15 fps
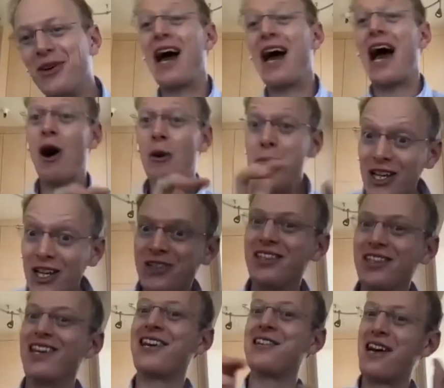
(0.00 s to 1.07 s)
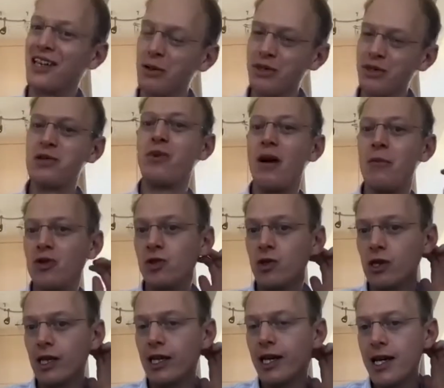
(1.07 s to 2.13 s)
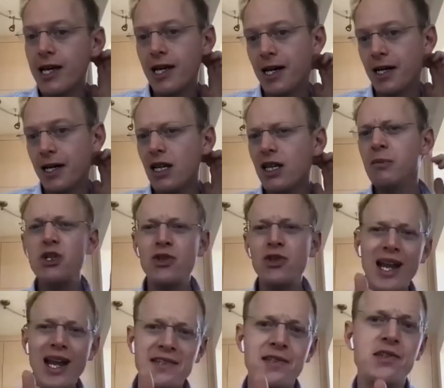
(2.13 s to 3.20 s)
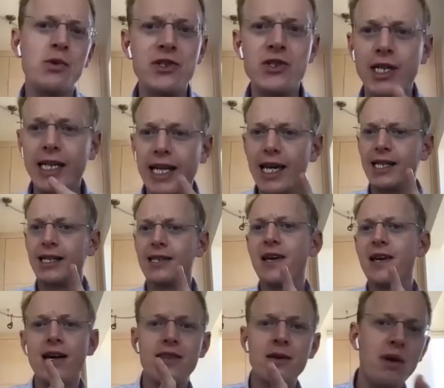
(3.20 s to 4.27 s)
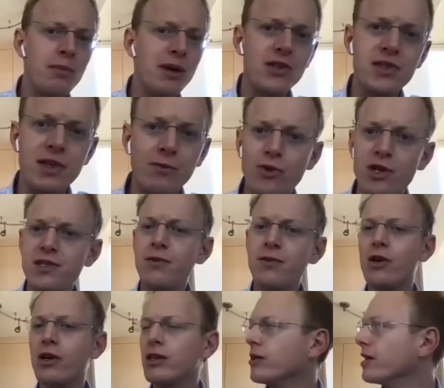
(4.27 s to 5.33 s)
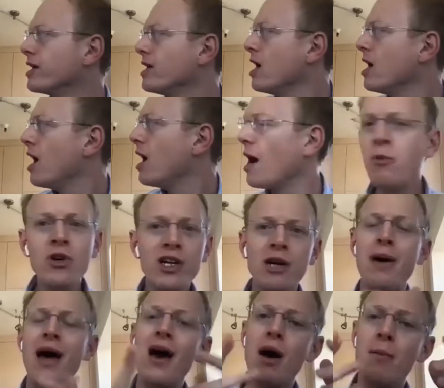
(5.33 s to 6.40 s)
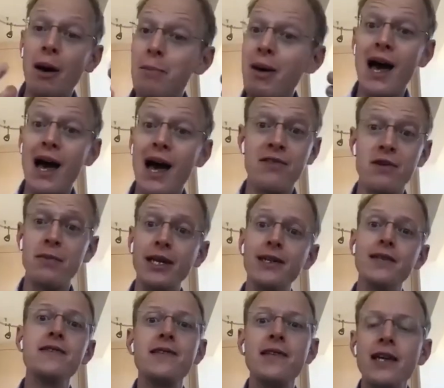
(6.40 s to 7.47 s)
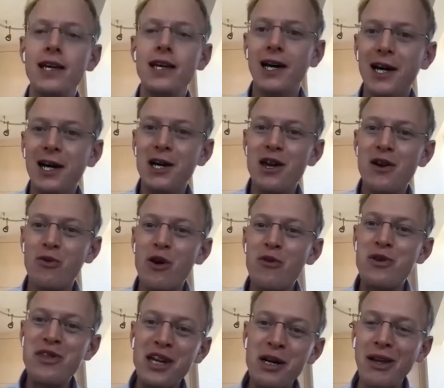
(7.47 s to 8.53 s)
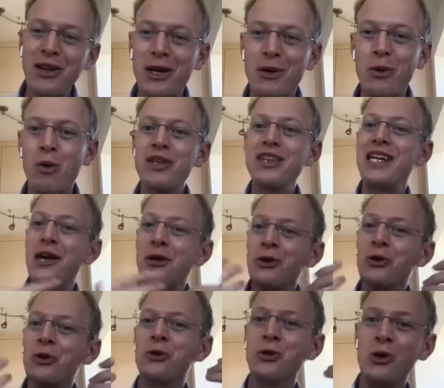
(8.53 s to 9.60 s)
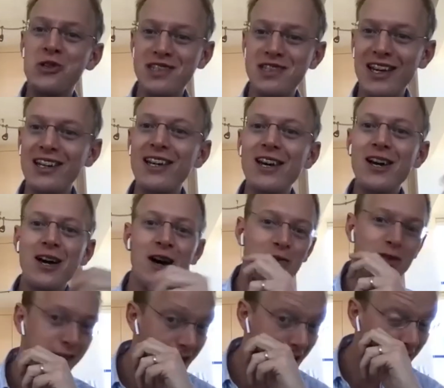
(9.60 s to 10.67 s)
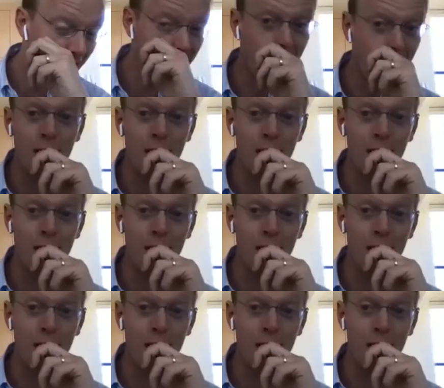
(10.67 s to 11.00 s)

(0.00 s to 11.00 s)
how much and like exactly what these parameters look like. Let me try to ask this question again, because I think maybe I just didn't phrase it very clearly. I'm wondering about path dependence. If we think about like what the integral looks like of exactly how